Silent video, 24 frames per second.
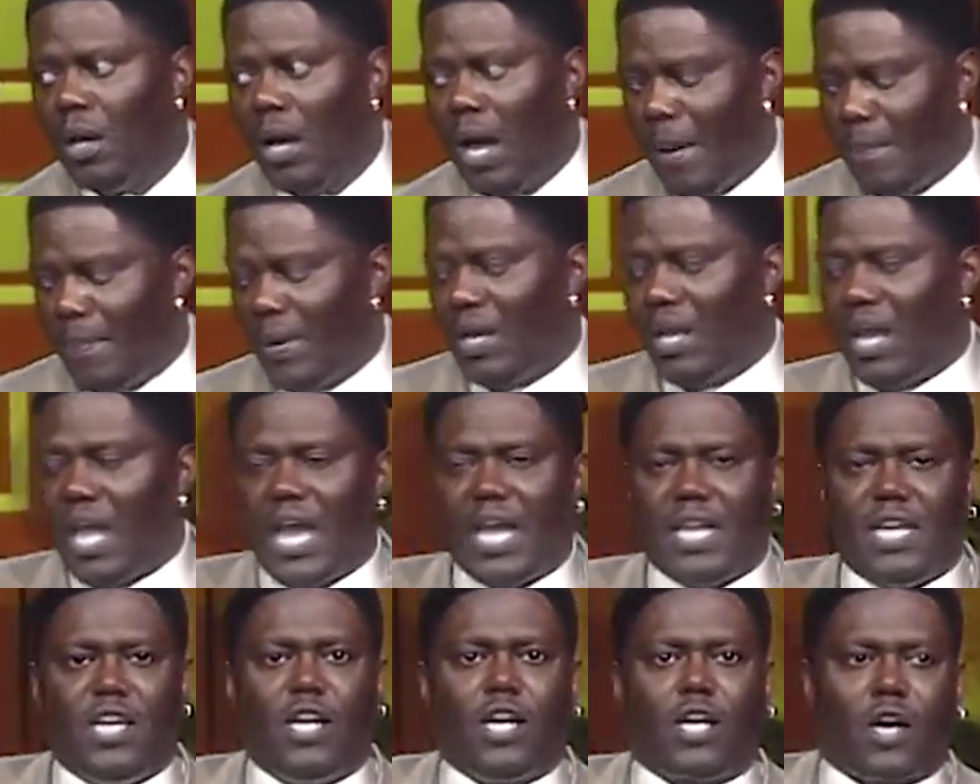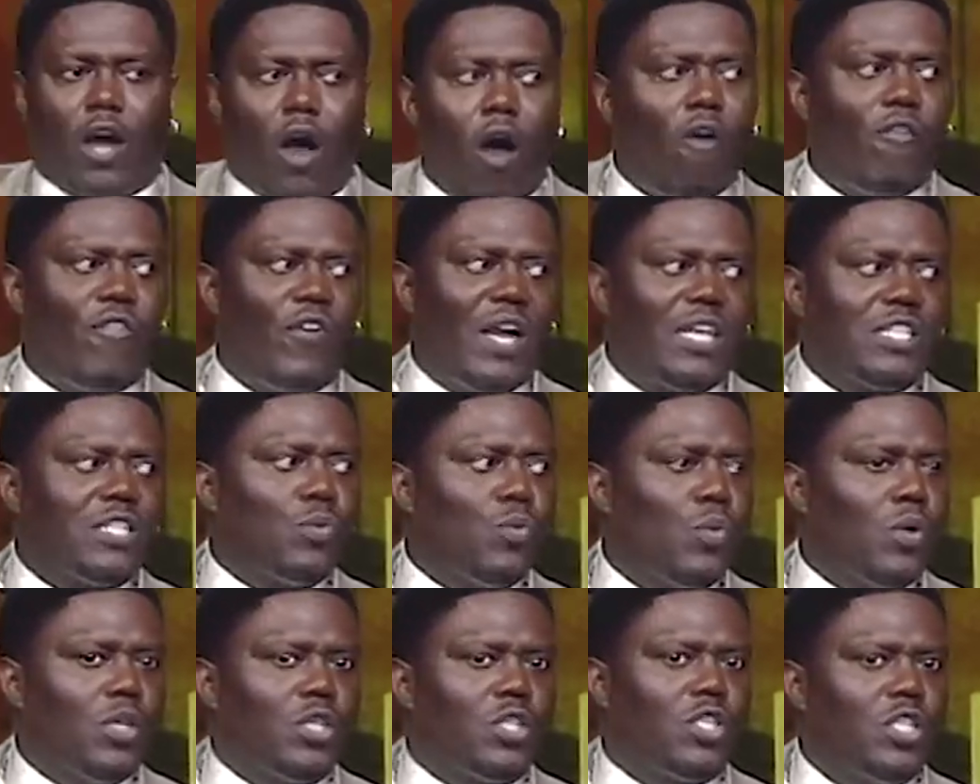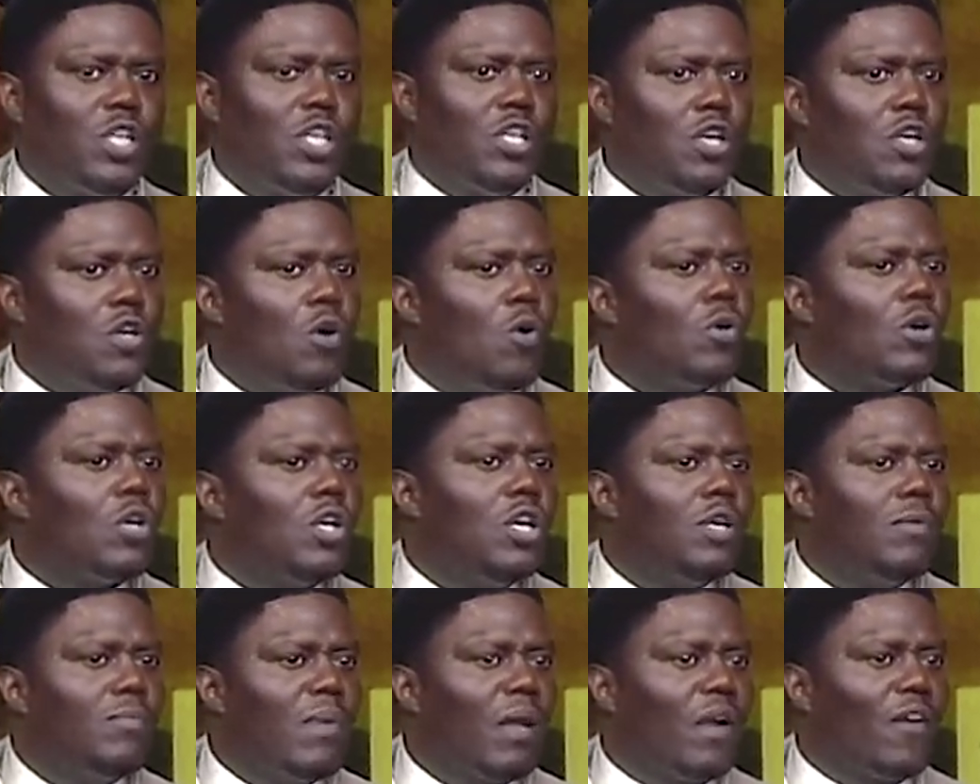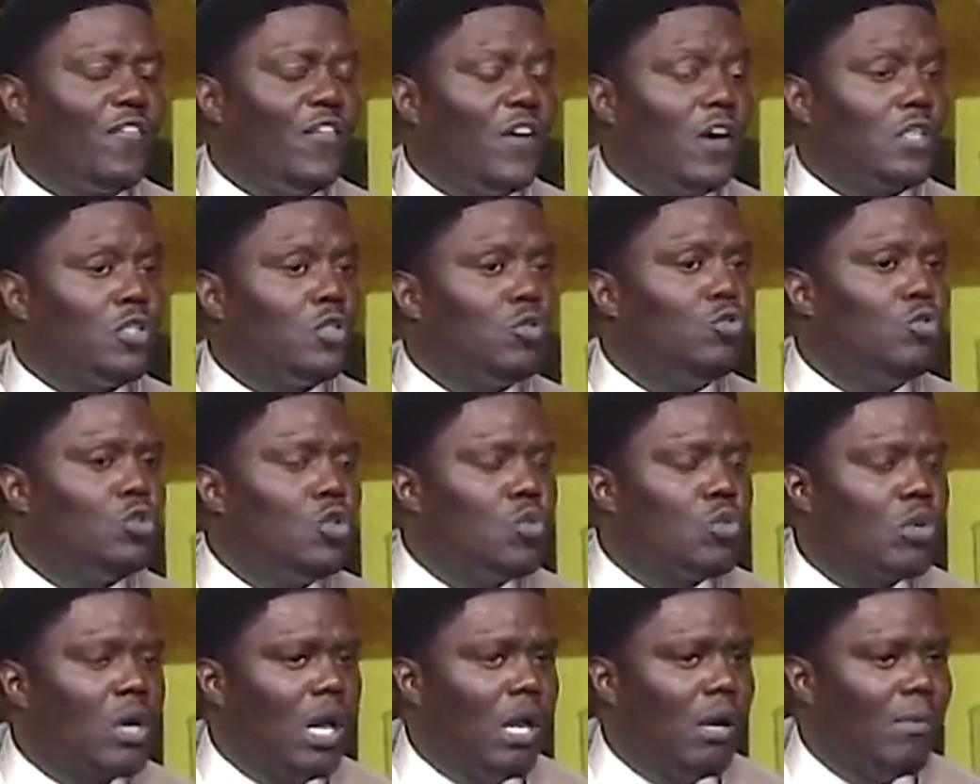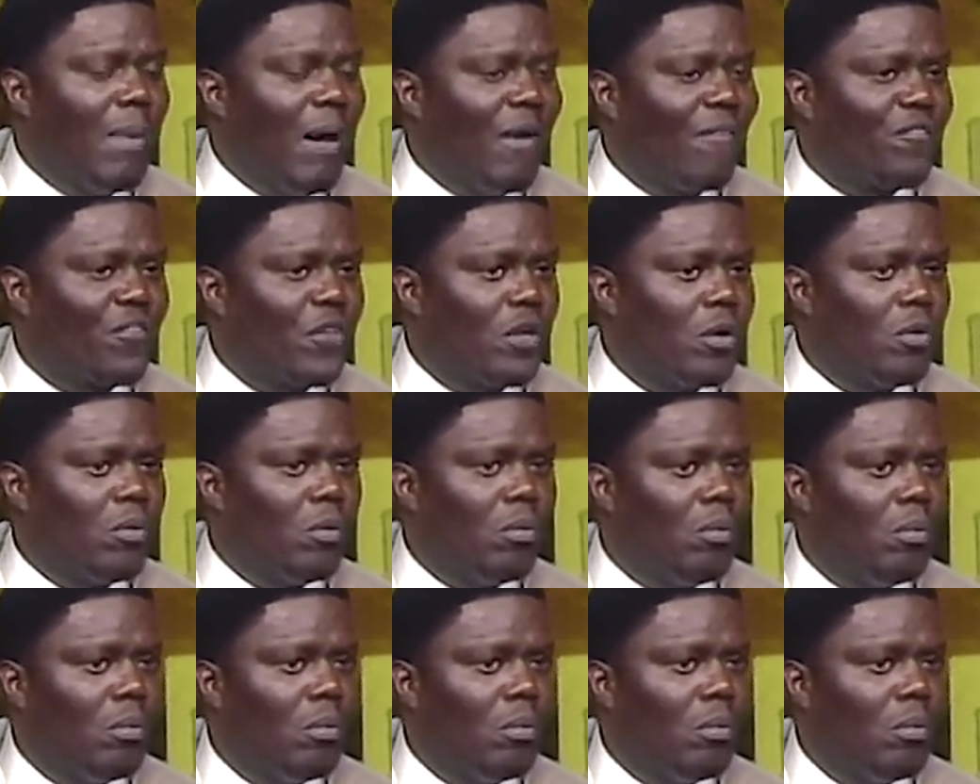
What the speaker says: I be laying in the coffin. I just want to see the no good motherfuckers who do come to my funeral.